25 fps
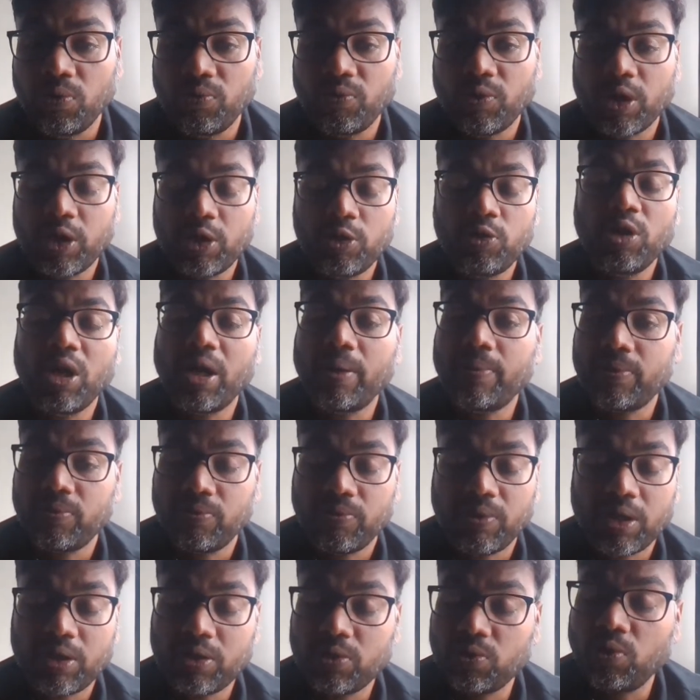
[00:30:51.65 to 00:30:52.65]

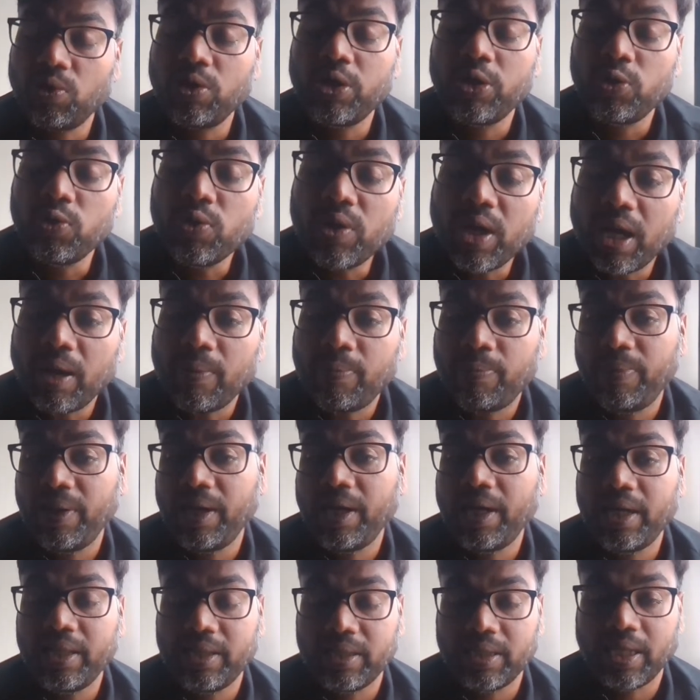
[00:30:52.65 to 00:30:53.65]
What role you have
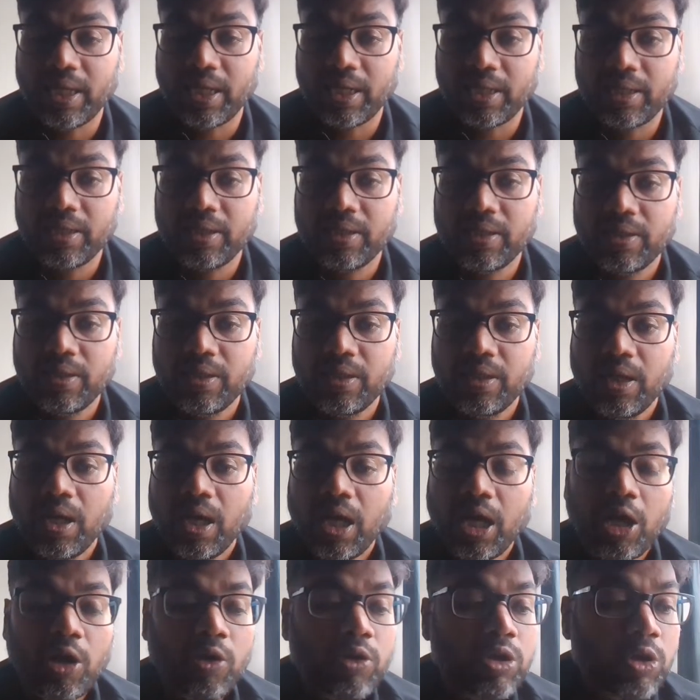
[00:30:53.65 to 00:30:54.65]
played in that?
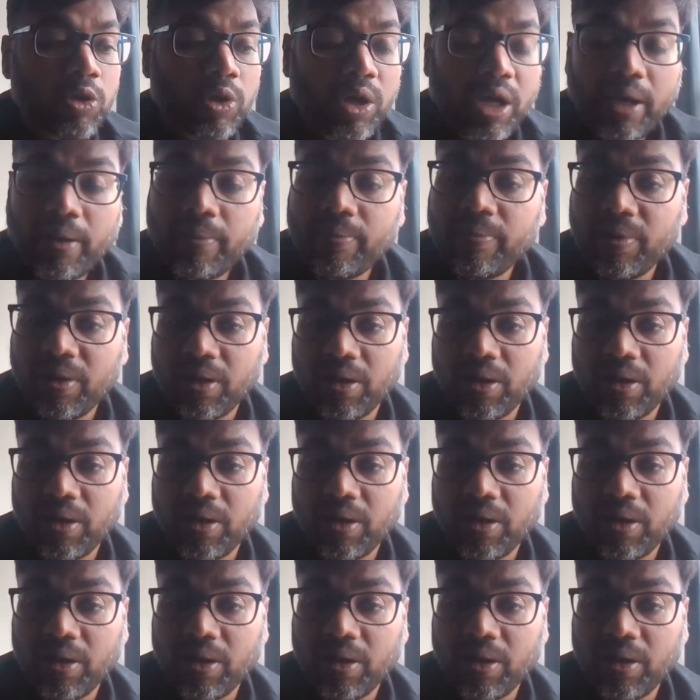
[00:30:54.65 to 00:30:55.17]
How you have